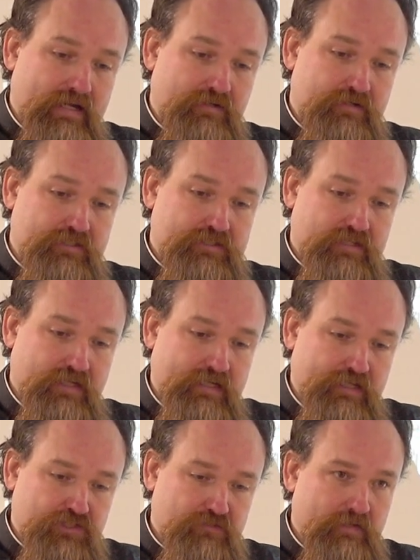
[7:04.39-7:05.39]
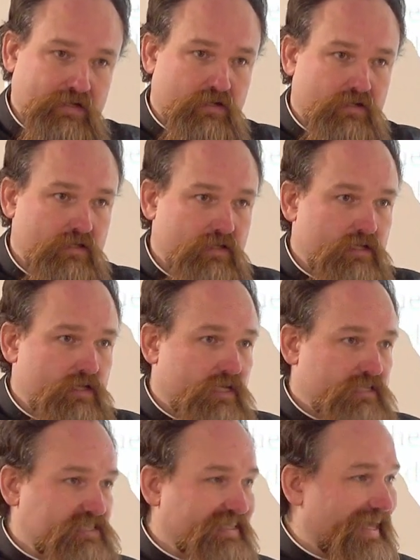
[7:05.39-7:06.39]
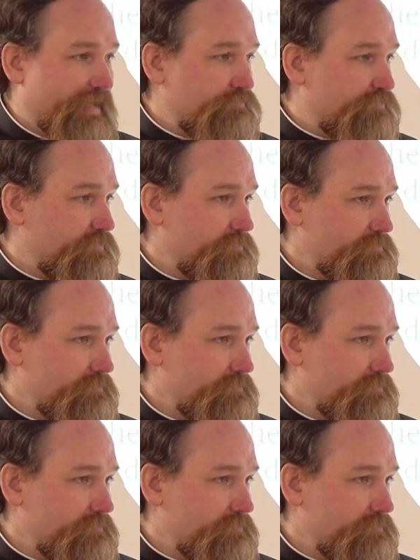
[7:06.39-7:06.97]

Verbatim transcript: and her son Ishmael, a slave,